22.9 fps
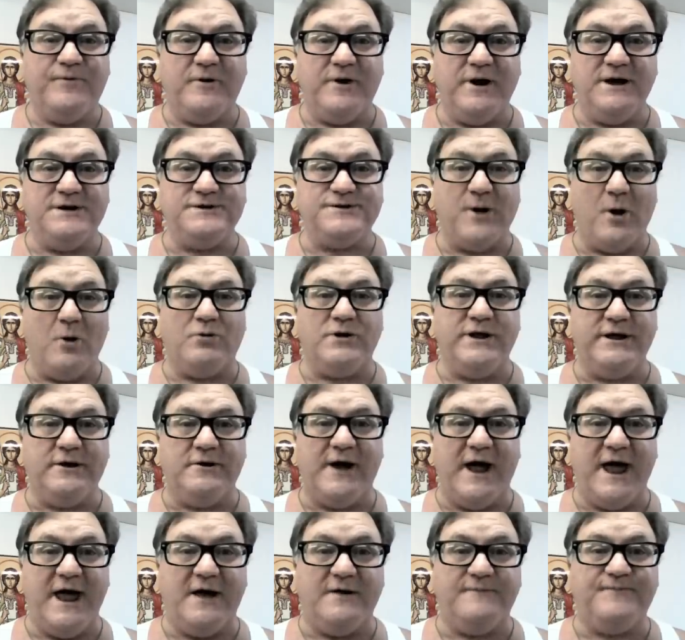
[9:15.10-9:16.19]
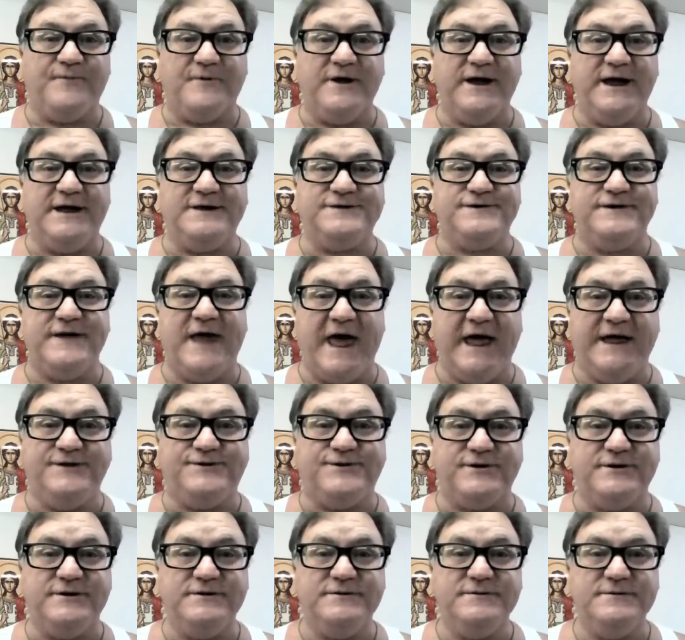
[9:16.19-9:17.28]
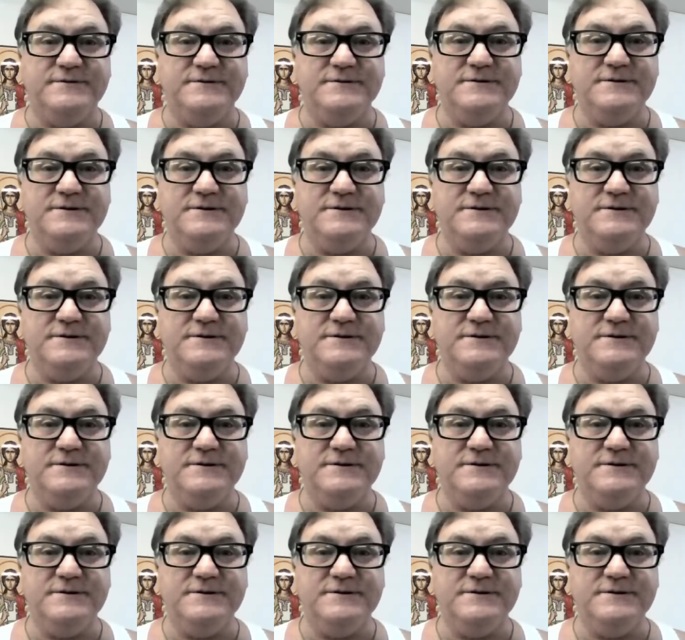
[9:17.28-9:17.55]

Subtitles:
for his holy ground, for his nation.